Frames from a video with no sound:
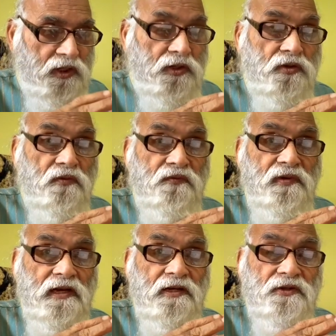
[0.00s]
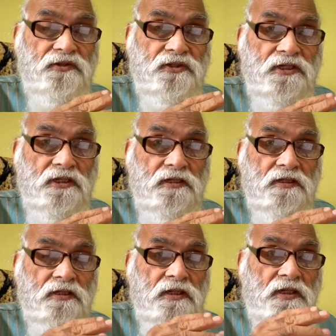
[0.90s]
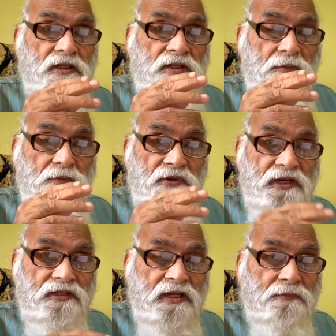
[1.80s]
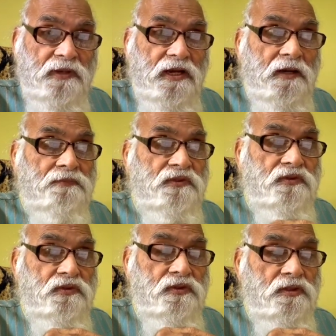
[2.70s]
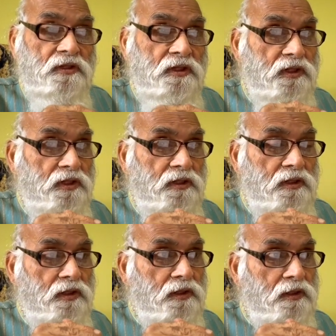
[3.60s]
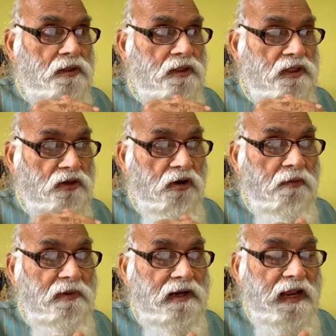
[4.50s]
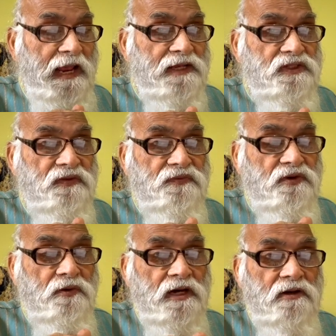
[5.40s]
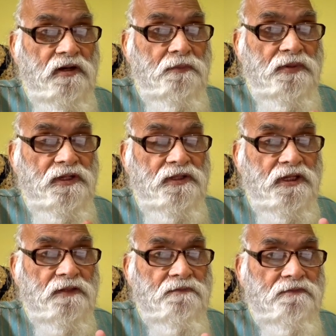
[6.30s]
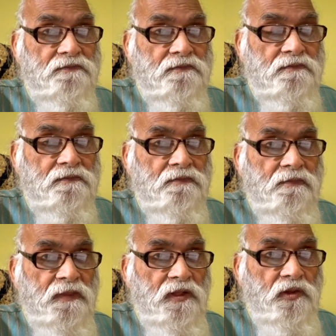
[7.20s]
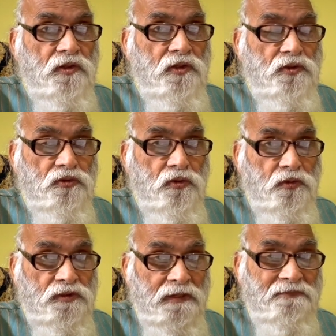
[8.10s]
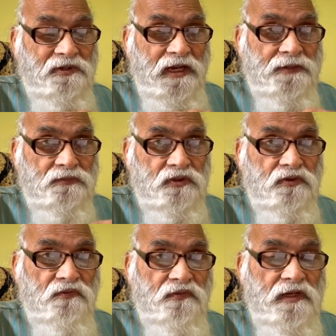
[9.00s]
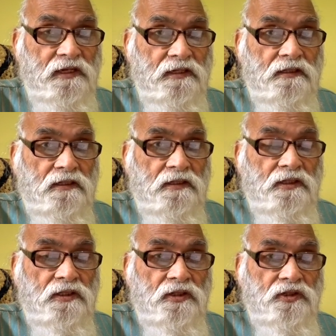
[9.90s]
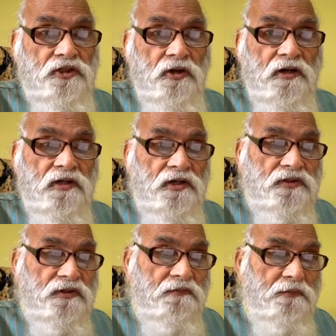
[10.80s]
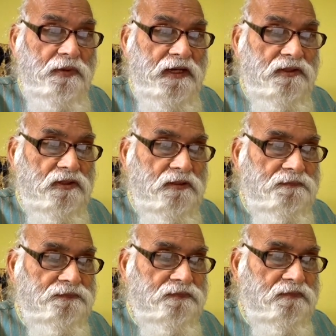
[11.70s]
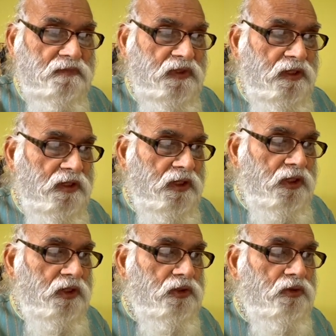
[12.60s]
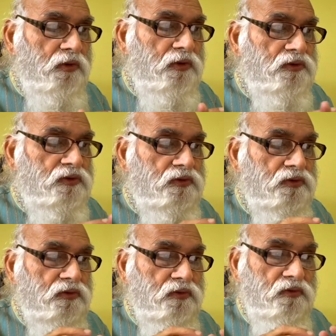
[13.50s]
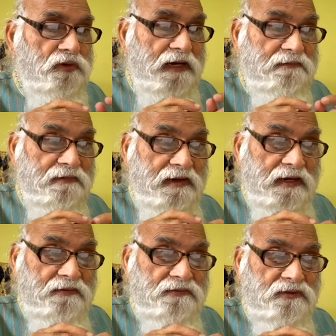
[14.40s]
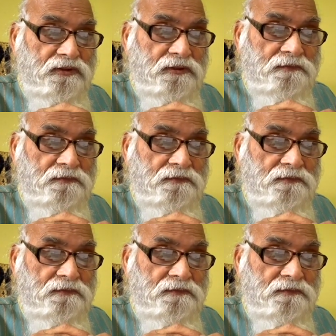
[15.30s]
you feel dizzy, the breathing becomes normal as if you are not breathing. So sometimes you feel shortness of breath. Those who have loved,